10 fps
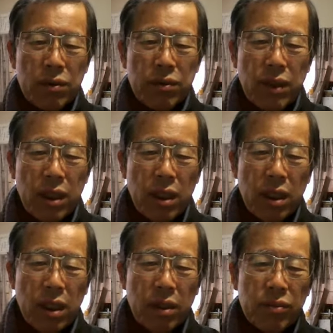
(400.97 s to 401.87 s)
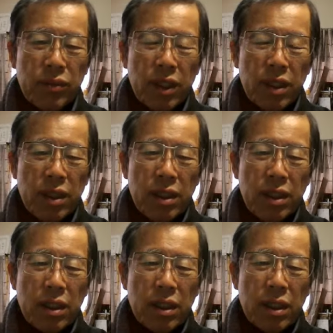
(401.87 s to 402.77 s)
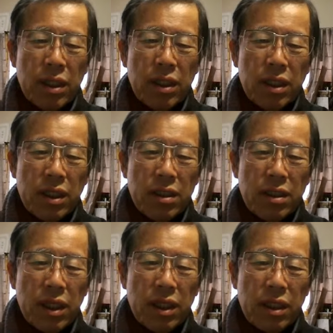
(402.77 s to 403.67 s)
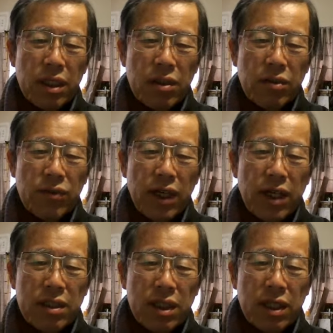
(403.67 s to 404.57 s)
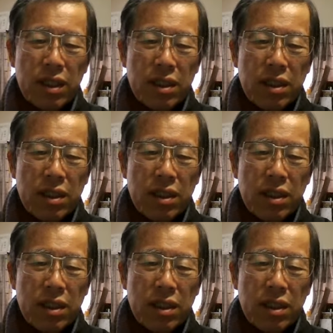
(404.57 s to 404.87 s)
if uh, nearsighted and farsighted,